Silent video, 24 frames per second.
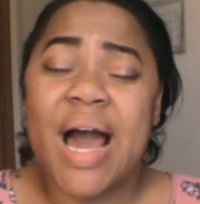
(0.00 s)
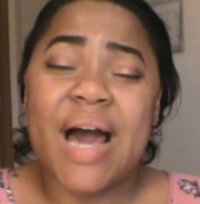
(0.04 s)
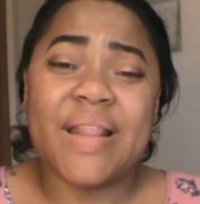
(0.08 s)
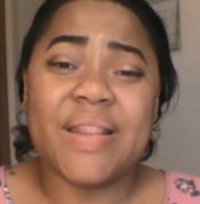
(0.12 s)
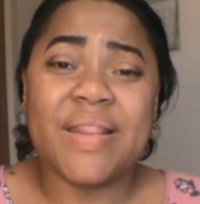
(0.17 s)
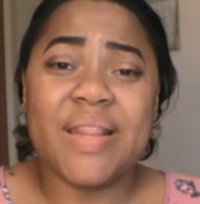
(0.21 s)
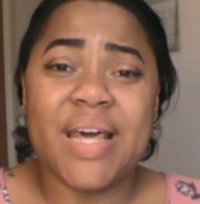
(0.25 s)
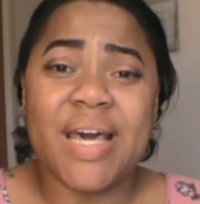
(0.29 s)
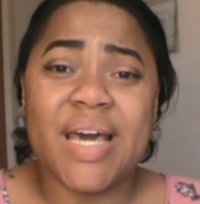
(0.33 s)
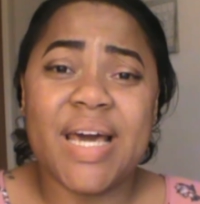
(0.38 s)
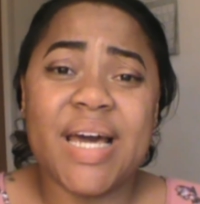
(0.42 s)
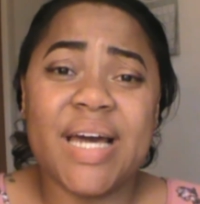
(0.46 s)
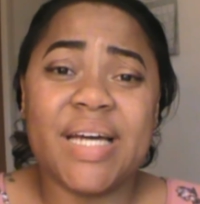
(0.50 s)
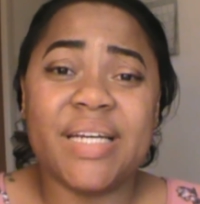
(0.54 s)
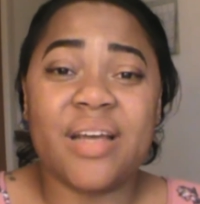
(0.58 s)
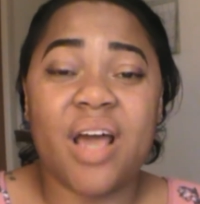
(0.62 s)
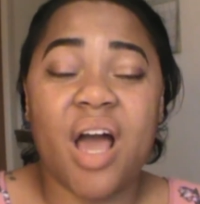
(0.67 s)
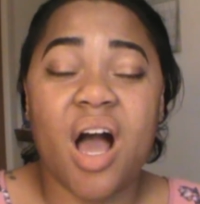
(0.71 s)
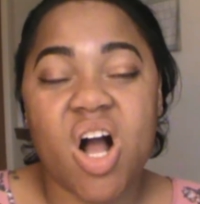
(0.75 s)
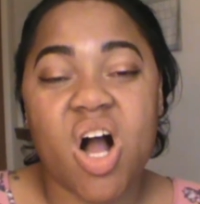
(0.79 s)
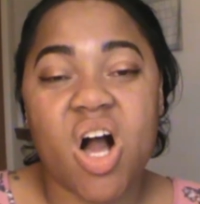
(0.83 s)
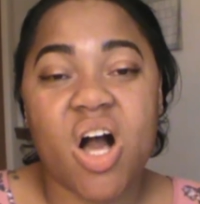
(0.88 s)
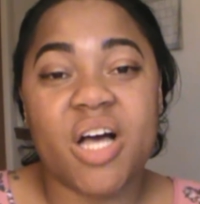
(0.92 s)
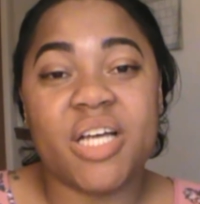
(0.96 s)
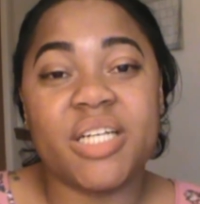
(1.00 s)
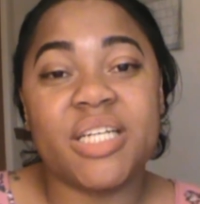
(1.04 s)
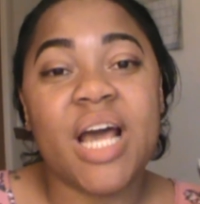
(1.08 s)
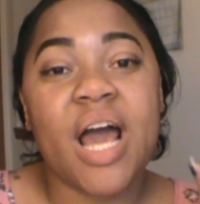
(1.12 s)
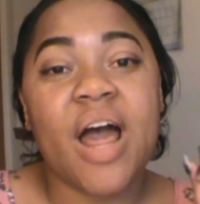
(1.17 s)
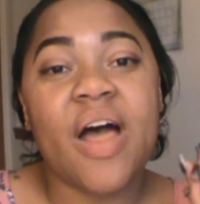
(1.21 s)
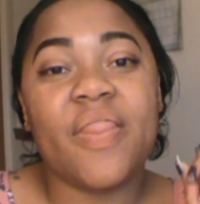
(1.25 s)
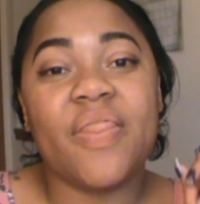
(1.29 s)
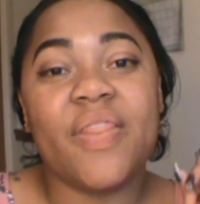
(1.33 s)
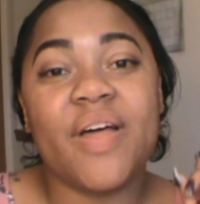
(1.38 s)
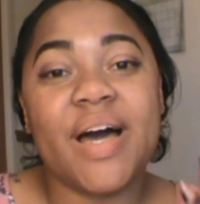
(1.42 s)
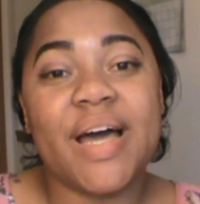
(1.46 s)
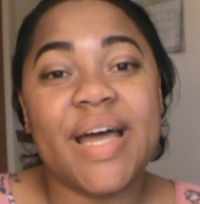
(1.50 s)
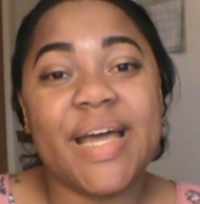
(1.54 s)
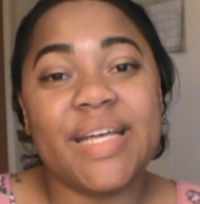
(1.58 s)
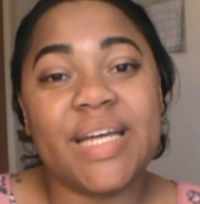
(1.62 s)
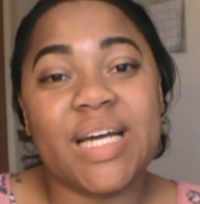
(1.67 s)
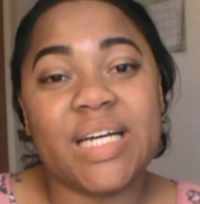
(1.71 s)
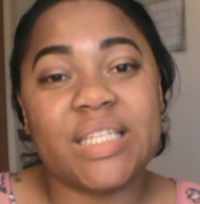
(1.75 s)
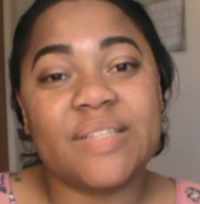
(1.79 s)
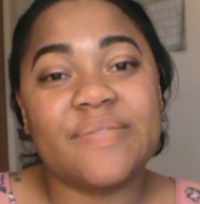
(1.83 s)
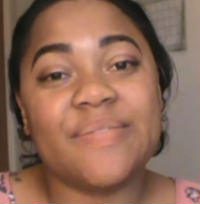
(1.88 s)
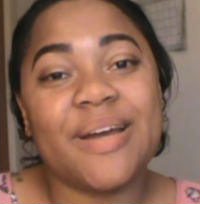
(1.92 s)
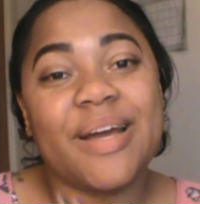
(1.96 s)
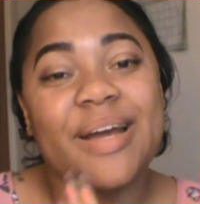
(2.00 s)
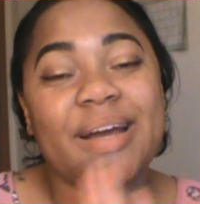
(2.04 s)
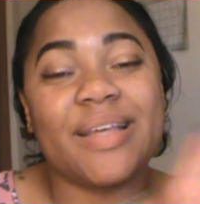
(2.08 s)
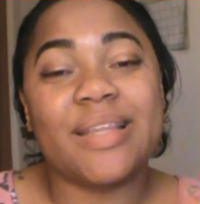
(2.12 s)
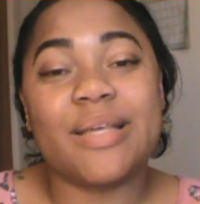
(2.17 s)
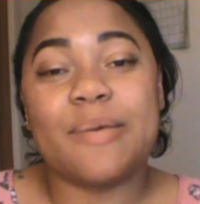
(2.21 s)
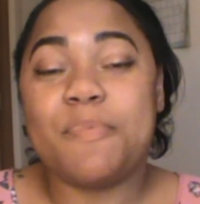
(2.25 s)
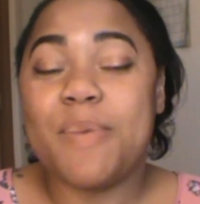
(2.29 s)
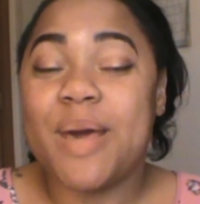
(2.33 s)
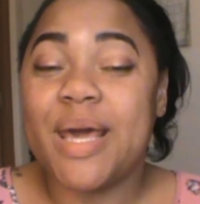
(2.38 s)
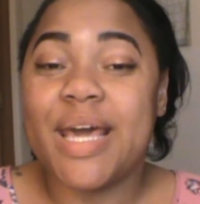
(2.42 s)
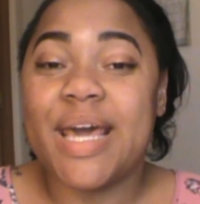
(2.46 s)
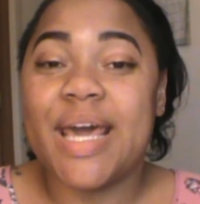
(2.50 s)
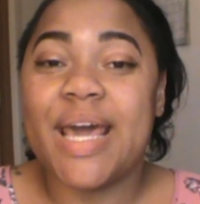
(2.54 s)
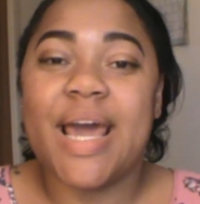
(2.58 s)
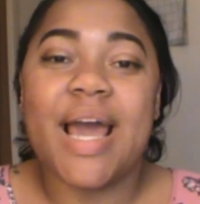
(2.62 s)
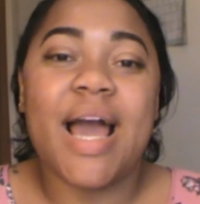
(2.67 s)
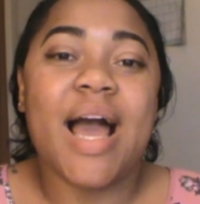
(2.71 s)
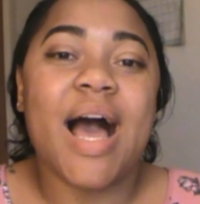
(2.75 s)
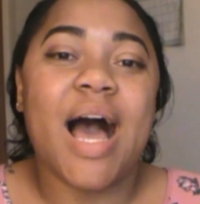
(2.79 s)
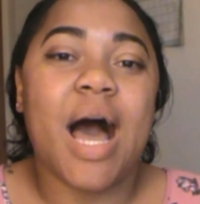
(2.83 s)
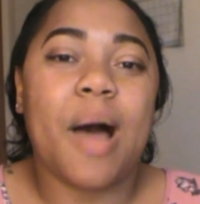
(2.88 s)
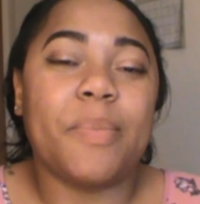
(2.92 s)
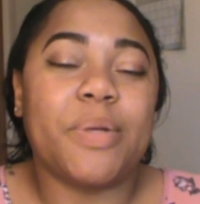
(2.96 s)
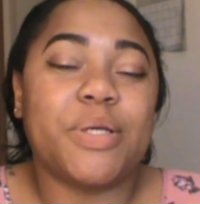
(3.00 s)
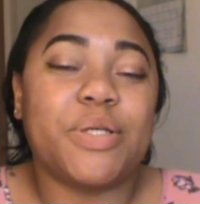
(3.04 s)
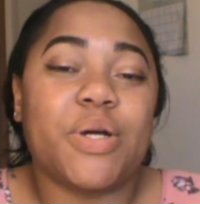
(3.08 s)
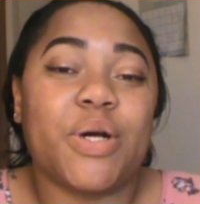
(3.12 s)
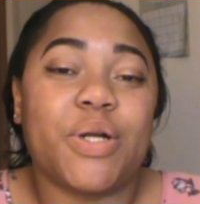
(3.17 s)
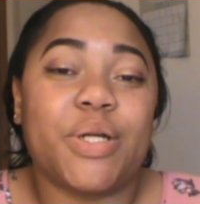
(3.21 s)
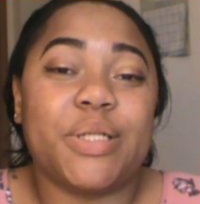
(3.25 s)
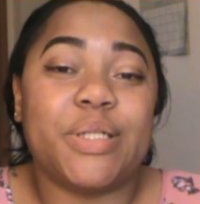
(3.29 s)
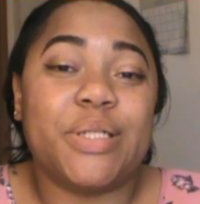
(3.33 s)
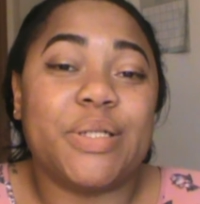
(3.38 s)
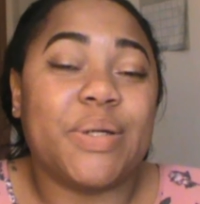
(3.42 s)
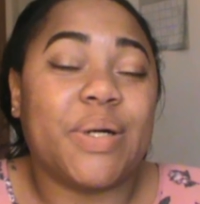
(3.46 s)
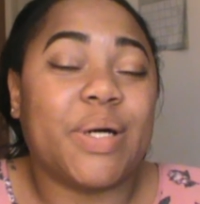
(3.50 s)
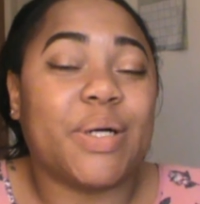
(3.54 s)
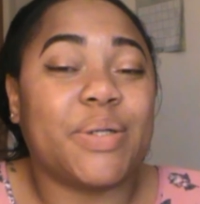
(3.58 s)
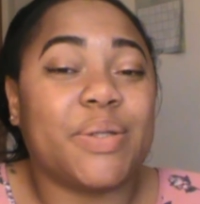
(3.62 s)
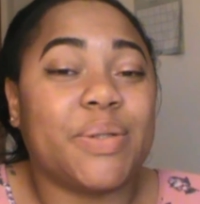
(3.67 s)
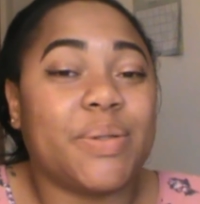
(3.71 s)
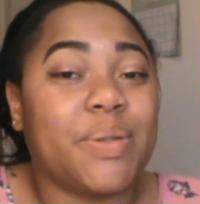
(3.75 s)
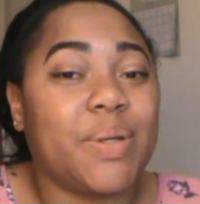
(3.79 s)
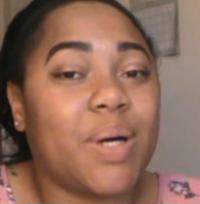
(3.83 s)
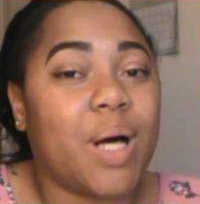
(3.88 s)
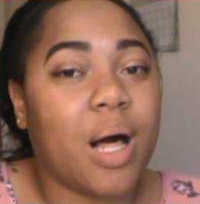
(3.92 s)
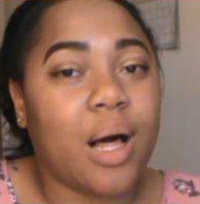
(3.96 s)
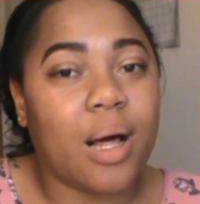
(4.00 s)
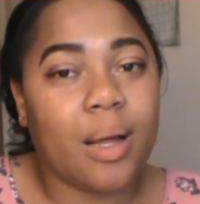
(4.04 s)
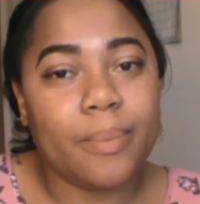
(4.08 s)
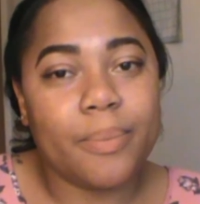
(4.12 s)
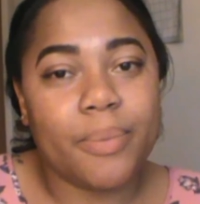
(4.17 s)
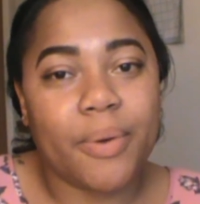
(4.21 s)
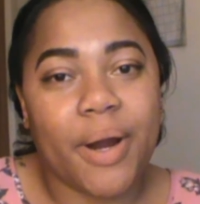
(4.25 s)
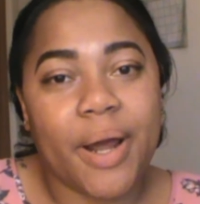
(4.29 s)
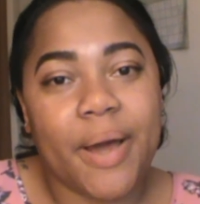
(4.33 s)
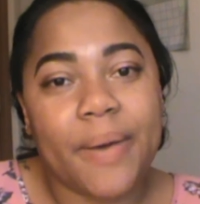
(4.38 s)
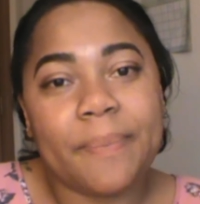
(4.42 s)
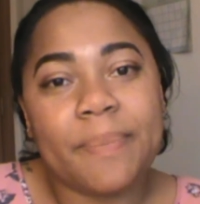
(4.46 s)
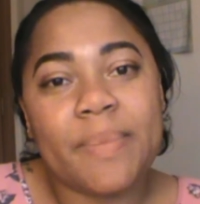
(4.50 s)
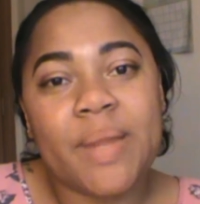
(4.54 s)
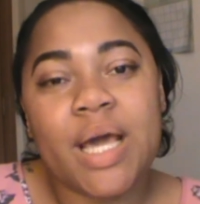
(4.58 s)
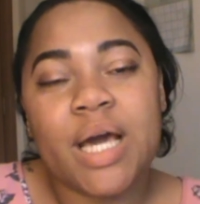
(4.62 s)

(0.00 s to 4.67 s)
then on the index finger and the pinky, I'm just going to do a cool ombre.